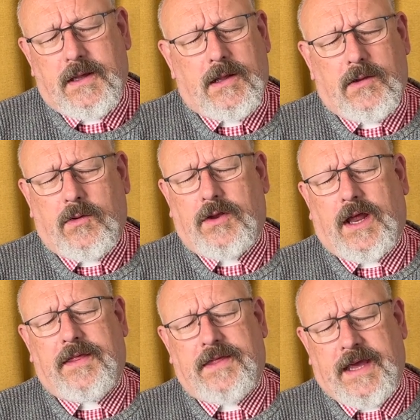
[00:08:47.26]
Lord, I
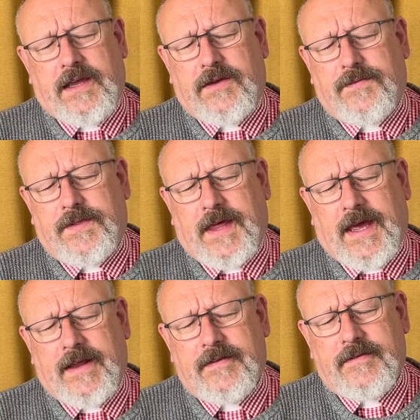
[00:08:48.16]
thank you for
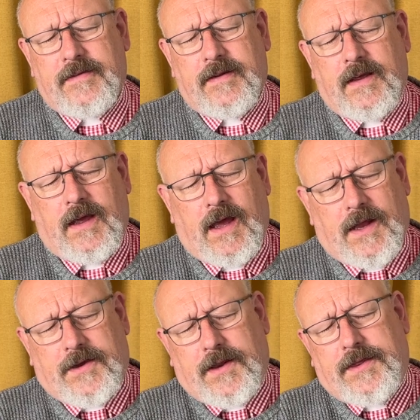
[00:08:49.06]
that,
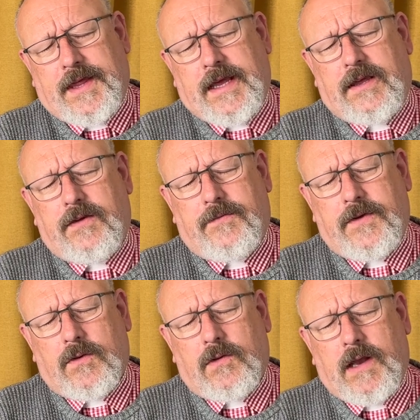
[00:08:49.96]
and I thank you for
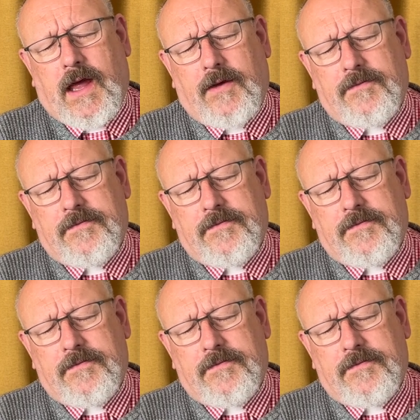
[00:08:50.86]
your love.